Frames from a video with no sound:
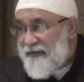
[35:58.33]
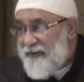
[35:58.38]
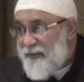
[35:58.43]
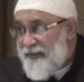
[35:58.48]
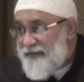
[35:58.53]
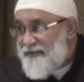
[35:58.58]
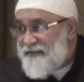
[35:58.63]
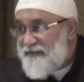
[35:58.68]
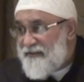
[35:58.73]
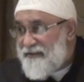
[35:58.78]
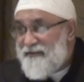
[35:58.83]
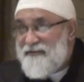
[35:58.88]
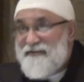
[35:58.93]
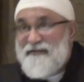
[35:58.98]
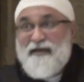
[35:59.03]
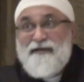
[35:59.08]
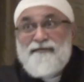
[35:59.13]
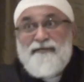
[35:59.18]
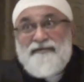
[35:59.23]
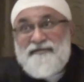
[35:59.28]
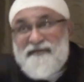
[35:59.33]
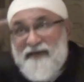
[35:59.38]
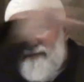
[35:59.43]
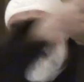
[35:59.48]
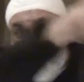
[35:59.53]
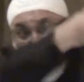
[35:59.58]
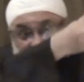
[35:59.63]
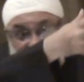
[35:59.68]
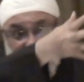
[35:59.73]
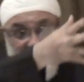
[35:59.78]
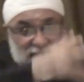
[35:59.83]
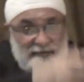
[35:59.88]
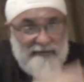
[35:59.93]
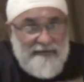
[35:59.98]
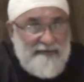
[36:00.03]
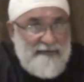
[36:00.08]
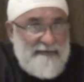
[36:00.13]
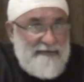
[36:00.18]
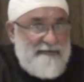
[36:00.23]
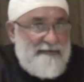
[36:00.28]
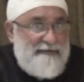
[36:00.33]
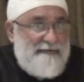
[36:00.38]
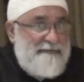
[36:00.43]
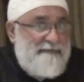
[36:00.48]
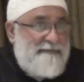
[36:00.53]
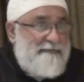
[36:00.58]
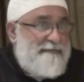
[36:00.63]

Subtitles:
The question is, can we save other cities?